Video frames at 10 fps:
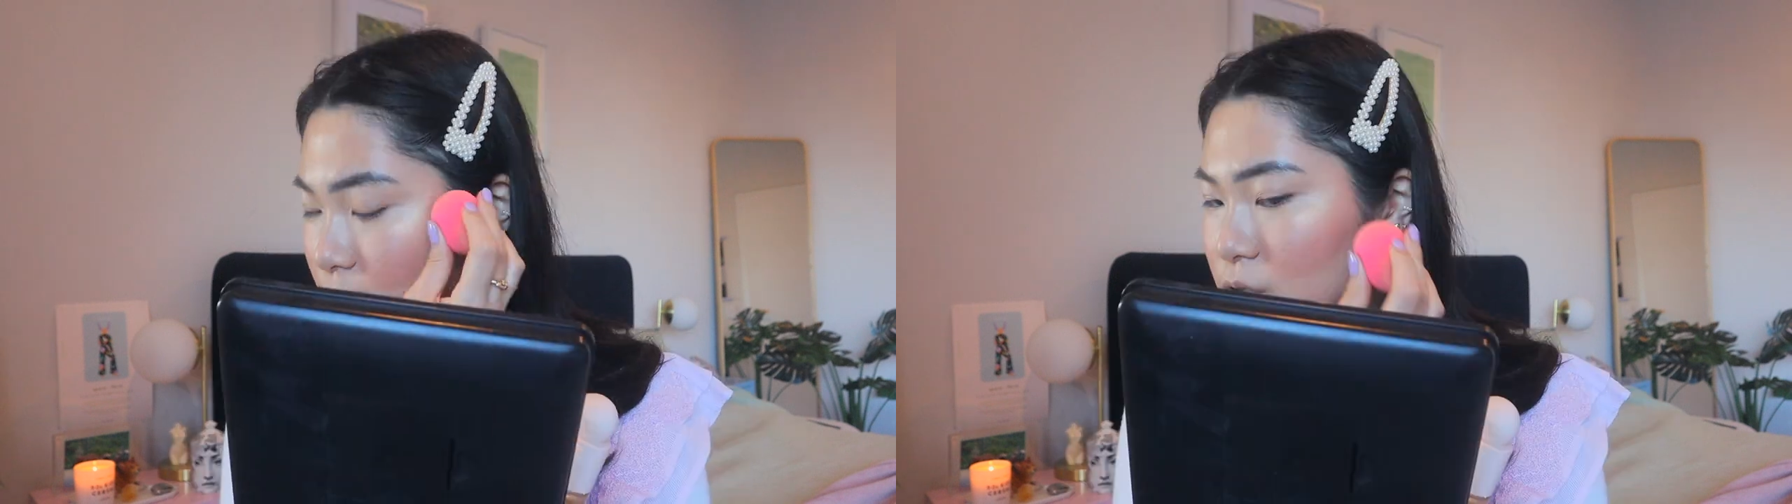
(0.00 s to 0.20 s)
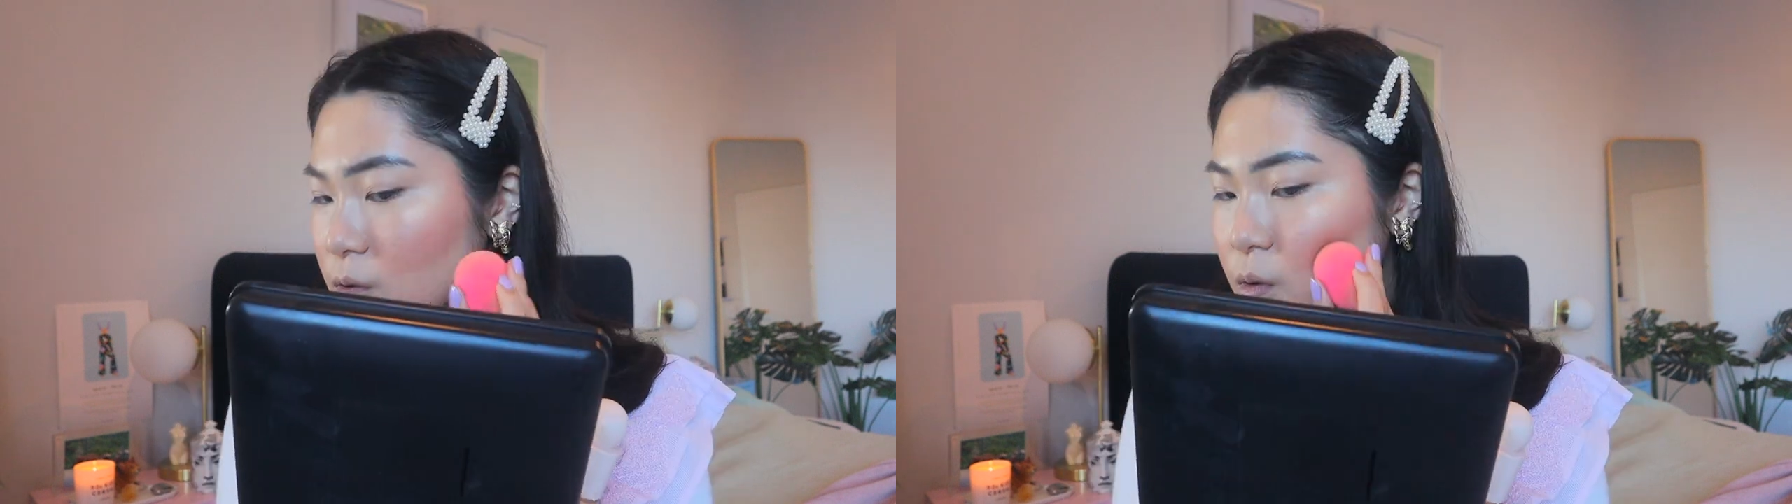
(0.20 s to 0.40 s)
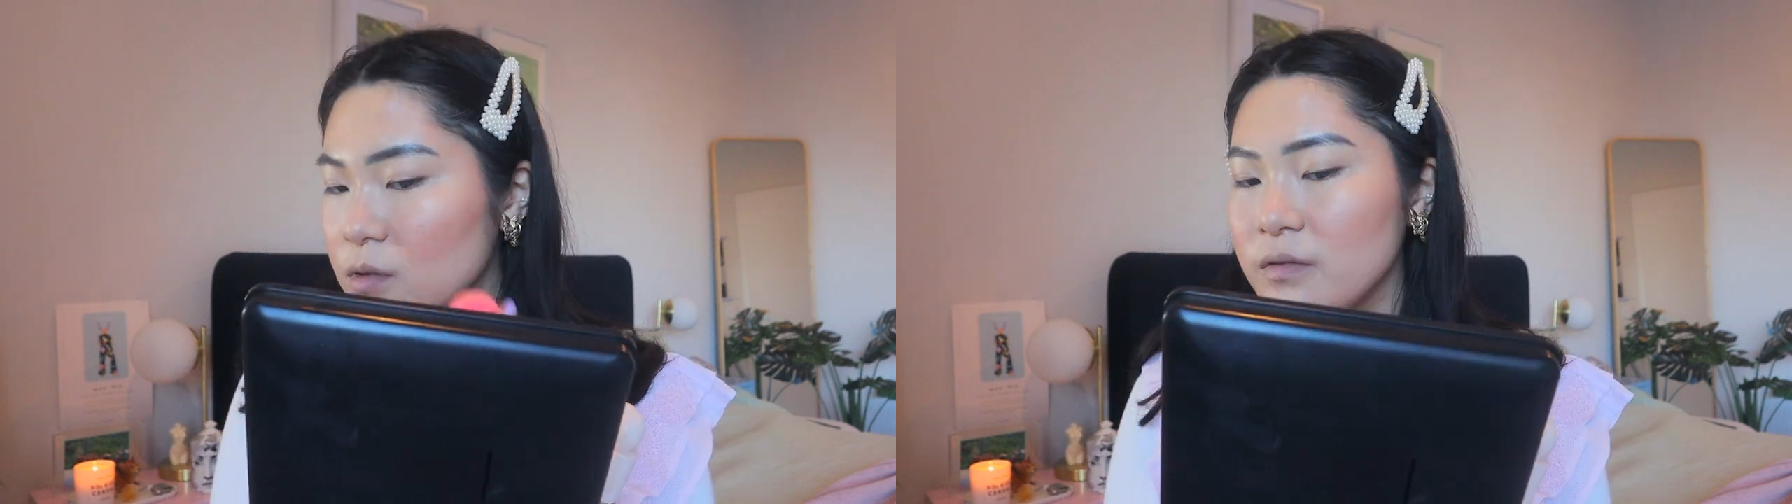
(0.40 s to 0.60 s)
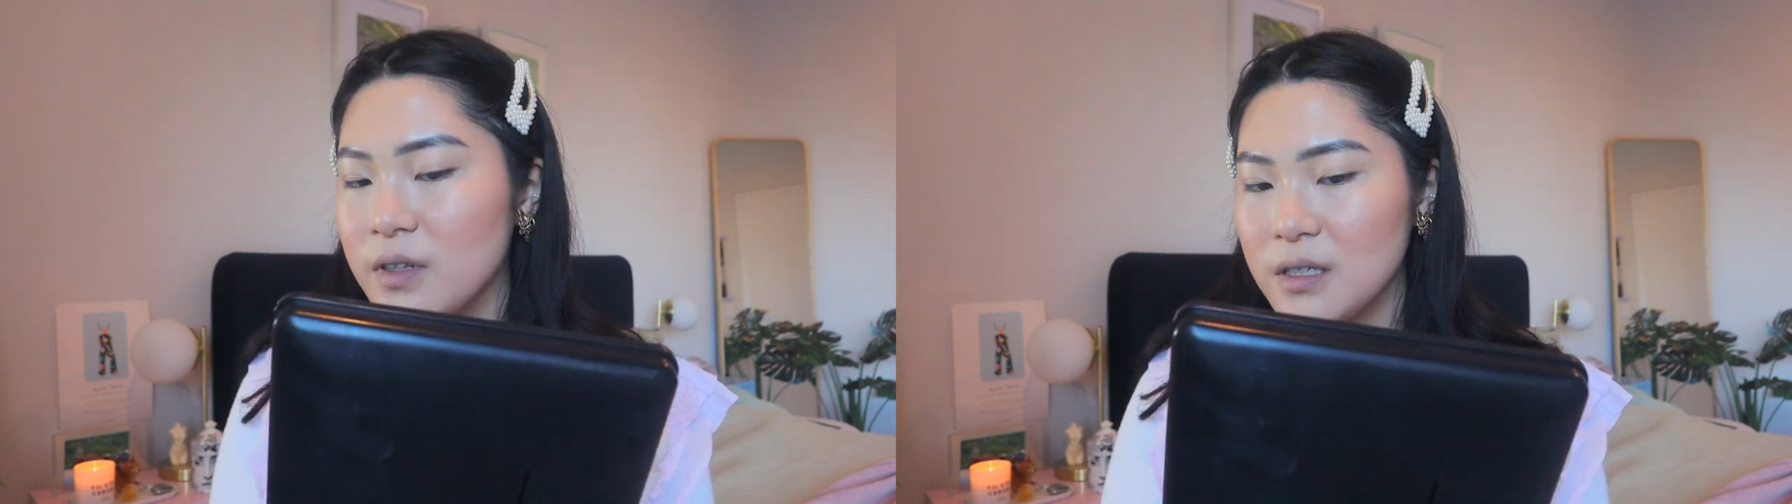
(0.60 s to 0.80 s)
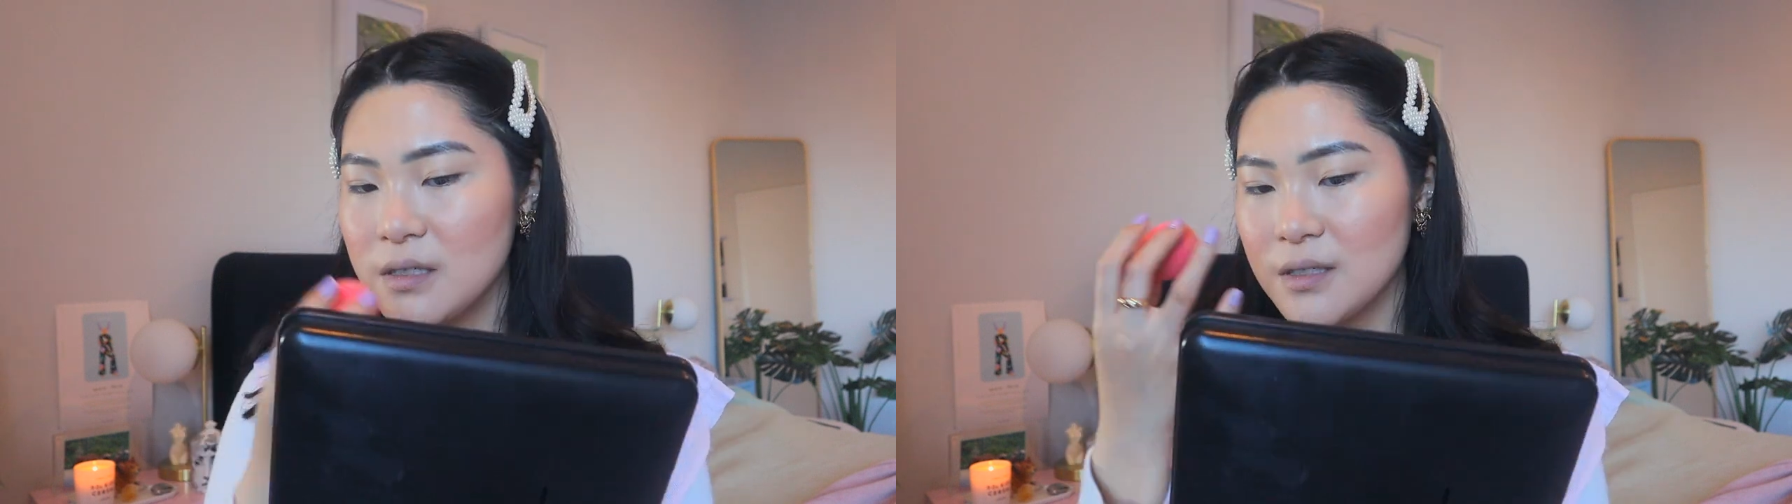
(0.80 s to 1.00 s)
Also, all of
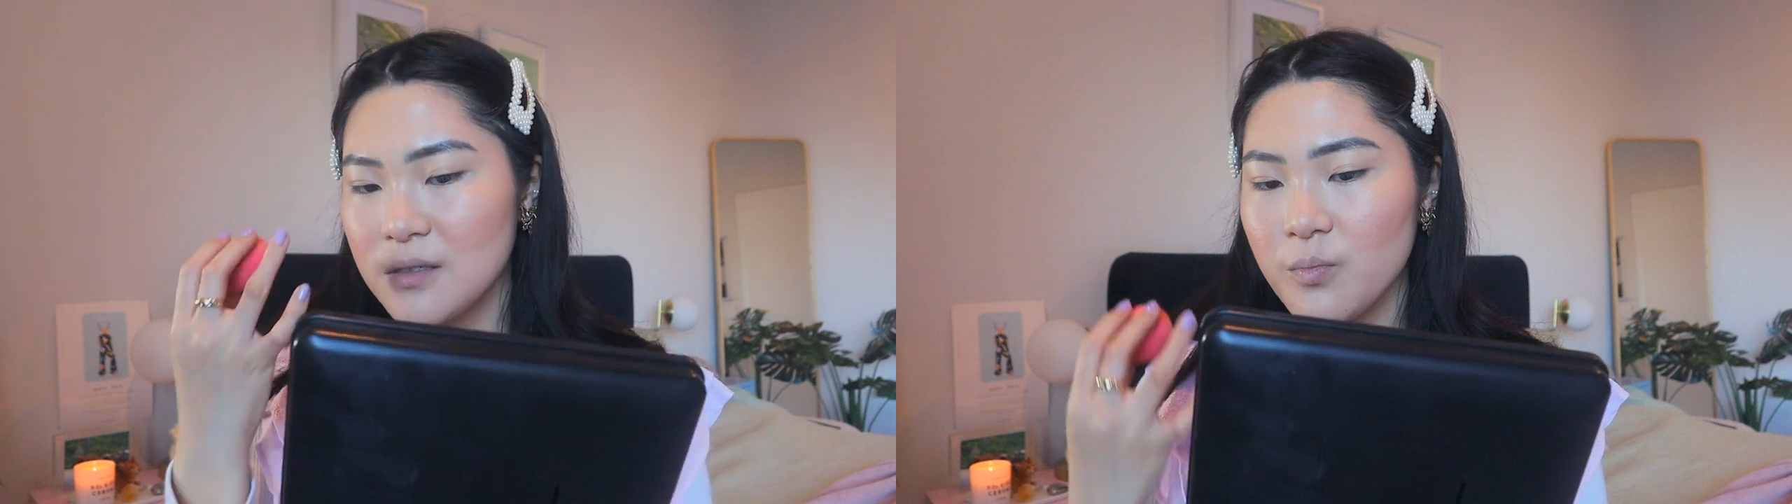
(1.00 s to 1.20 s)
these